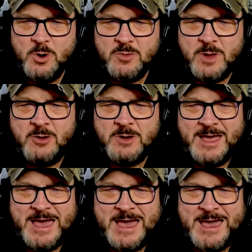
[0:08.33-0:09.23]
We're on a
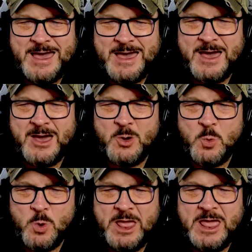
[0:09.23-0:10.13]

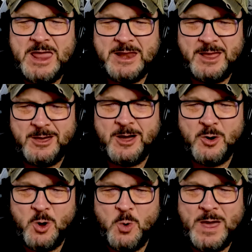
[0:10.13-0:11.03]
highway to
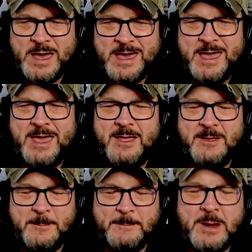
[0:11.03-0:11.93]
ROI.
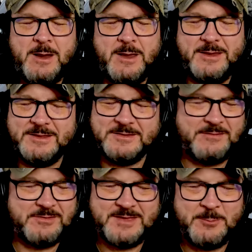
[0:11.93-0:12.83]
It doesn't
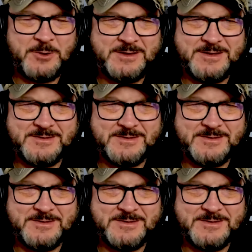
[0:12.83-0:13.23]
have the same ring,